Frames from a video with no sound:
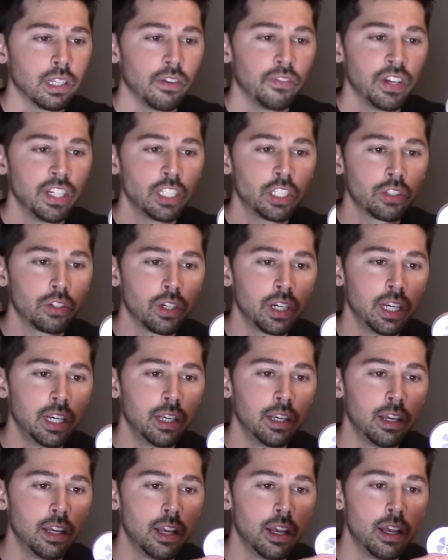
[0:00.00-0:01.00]
The
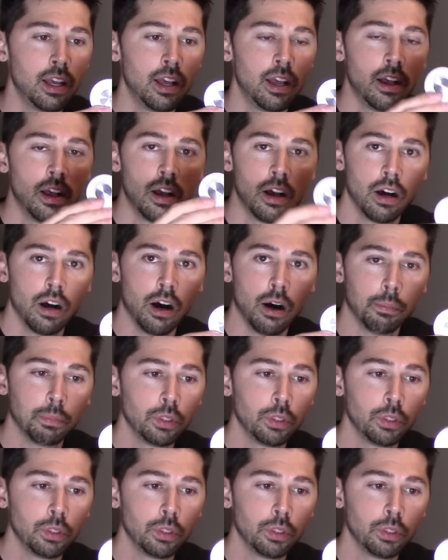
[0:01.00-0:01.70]
Avantree uh,